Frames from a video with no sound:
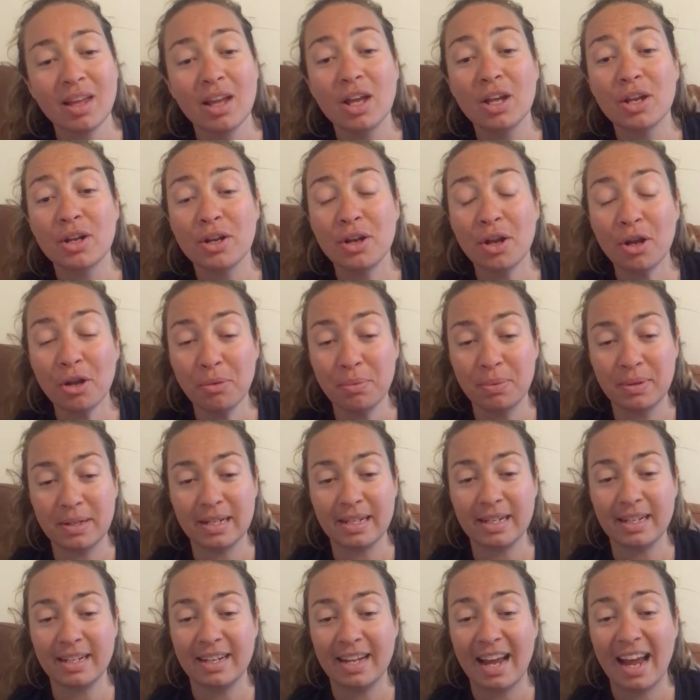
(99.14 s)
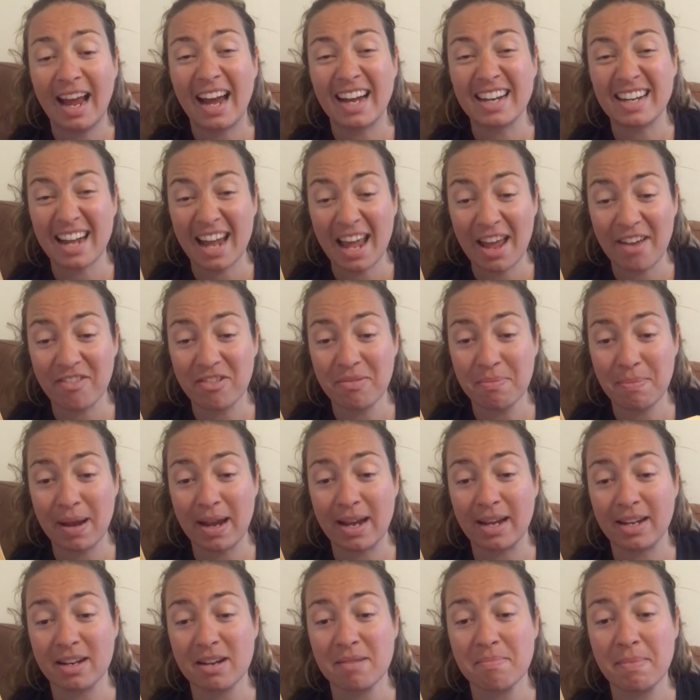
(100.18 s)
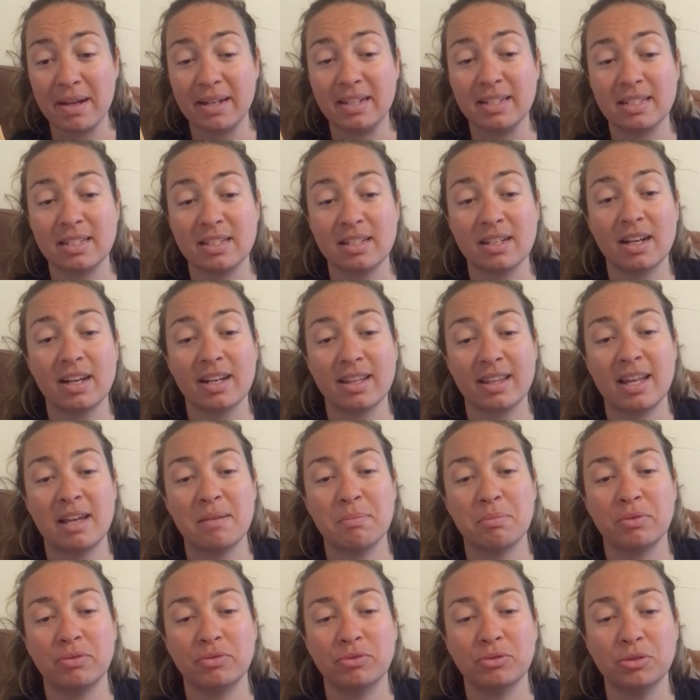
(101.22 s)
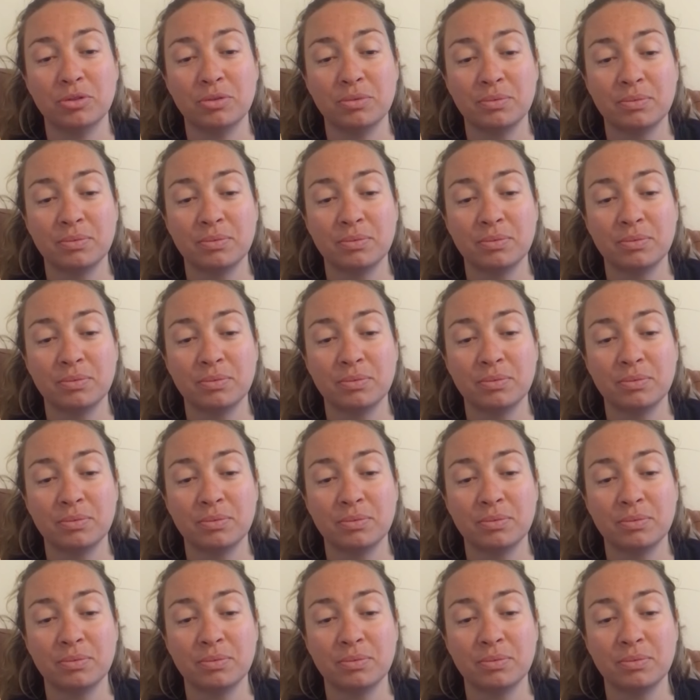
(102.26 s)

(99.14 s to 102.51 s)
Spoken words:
Nobody had ever made a medicine like that before.